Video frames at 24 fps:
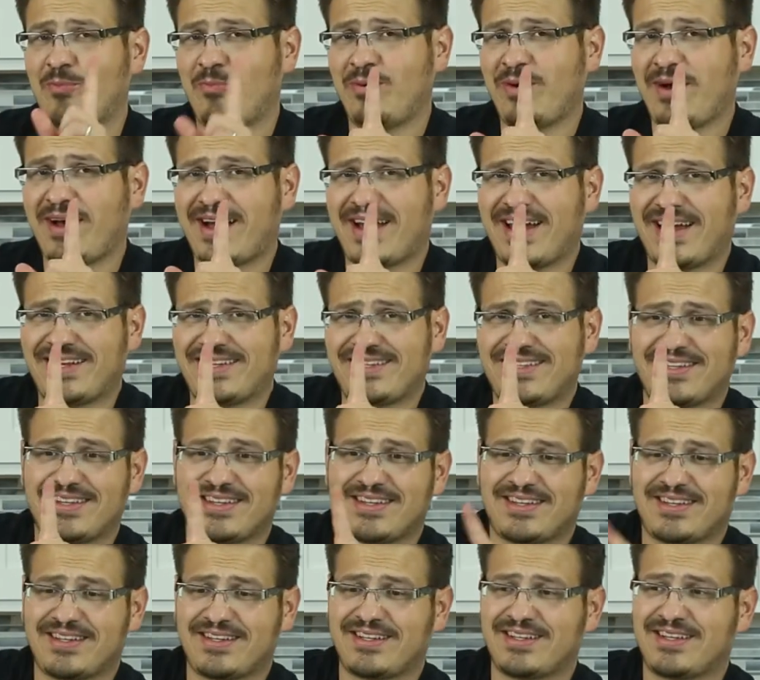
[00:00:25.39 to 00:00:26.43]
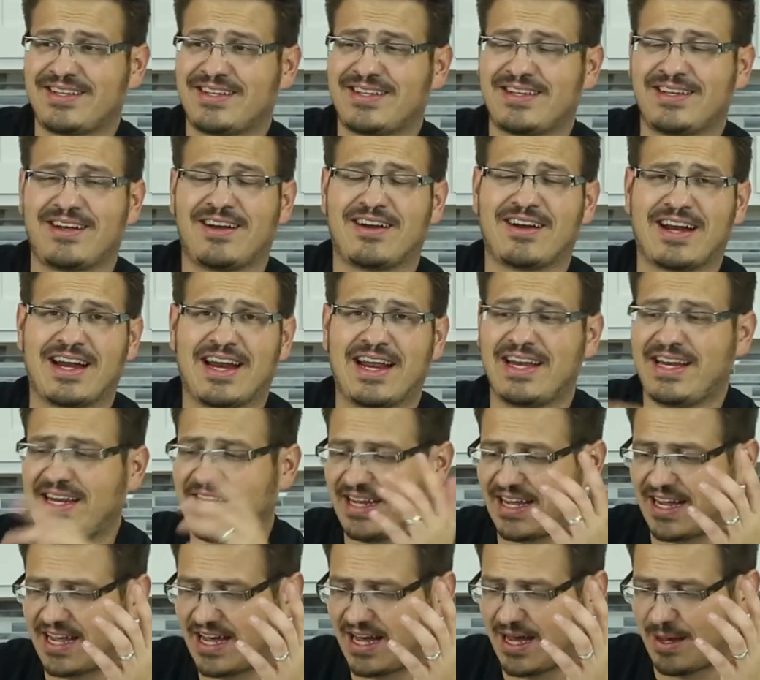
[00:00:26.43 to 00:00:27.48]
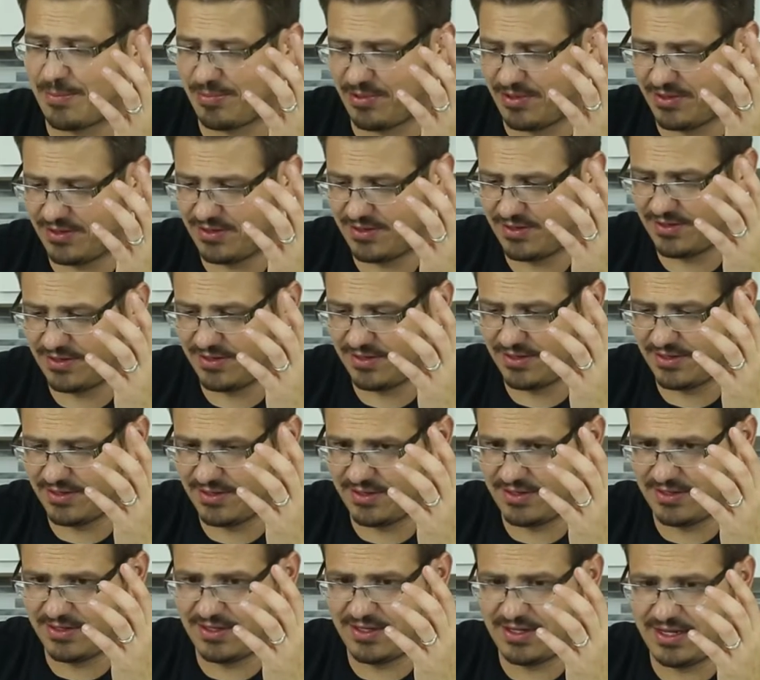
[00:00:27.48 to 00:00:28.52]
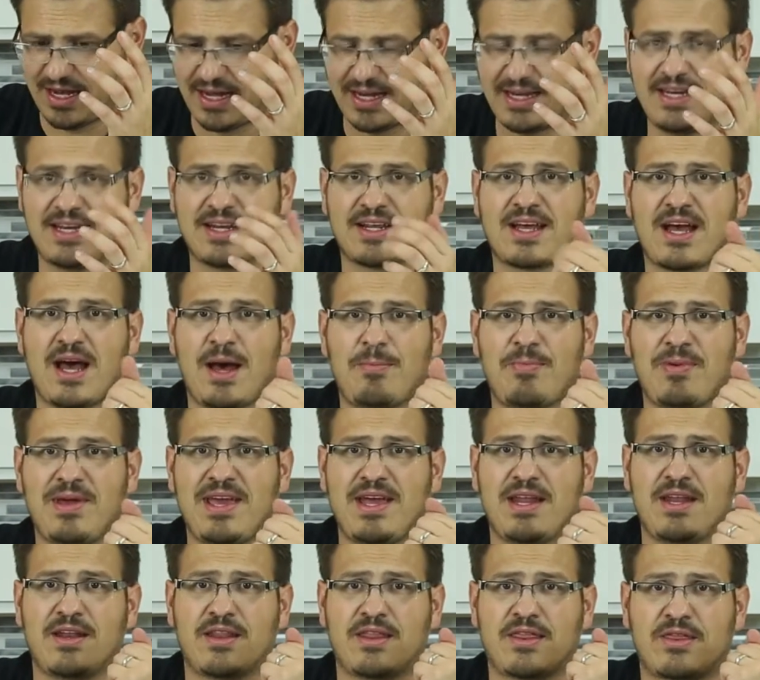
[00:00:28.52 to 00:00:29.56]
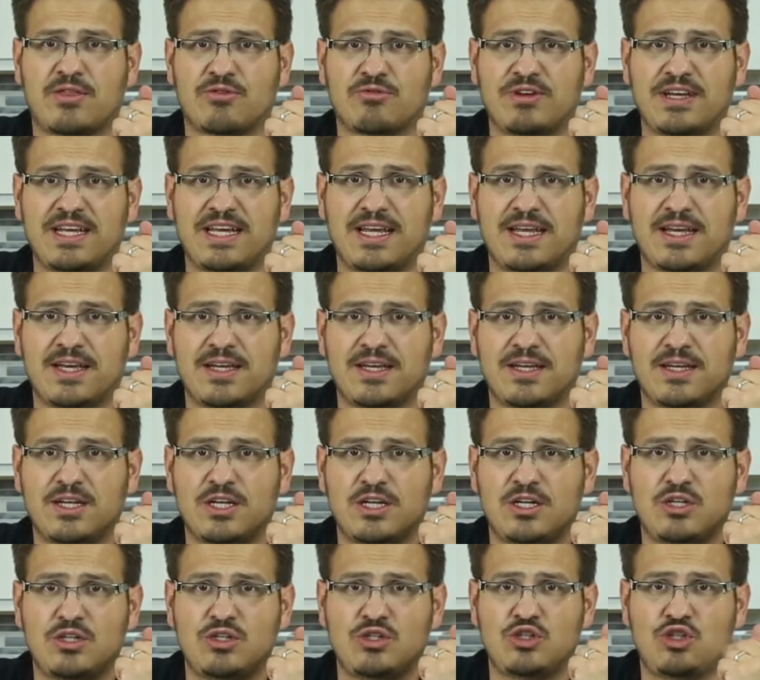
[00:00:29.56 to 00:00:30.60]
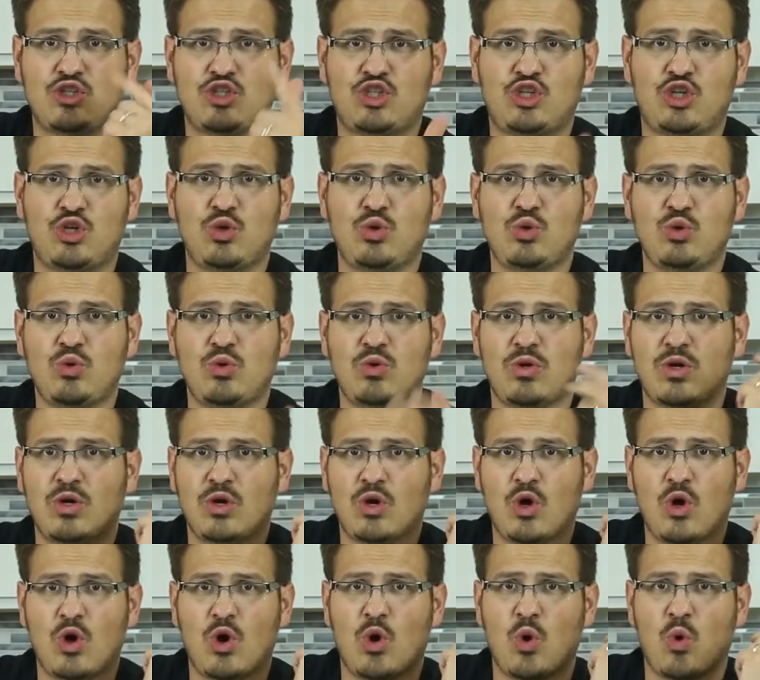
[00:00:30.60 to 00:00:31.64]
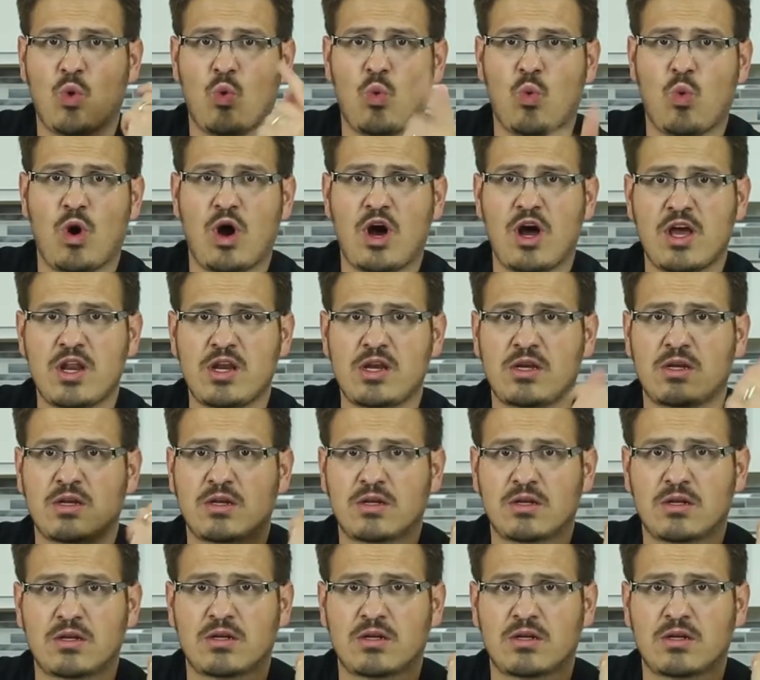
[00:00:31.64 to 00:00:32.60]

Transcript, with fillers: But, all right, I need a cup. I need a cup in three, two, one.